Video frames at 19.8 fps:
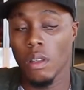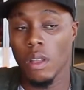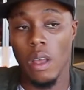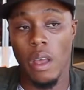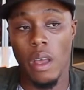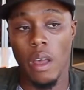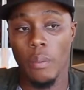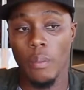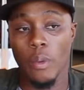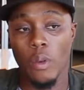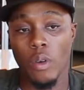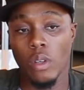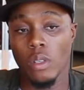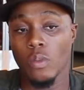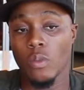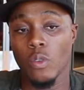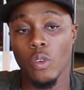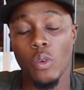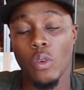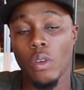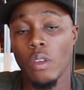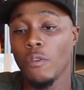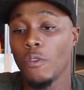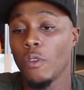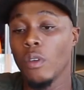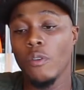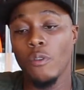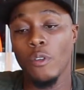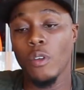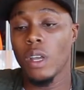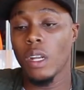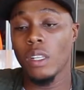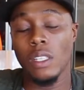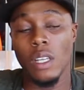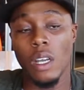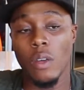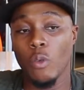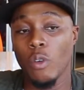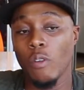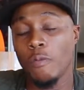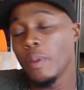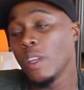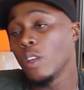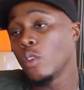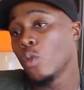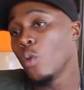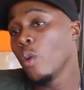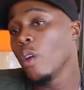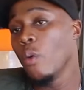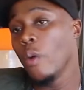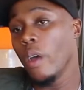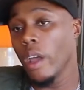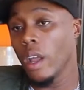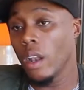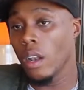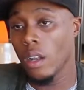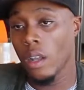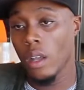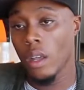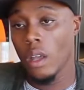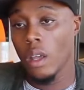Yeah, because if, if you can check, we've been doing well.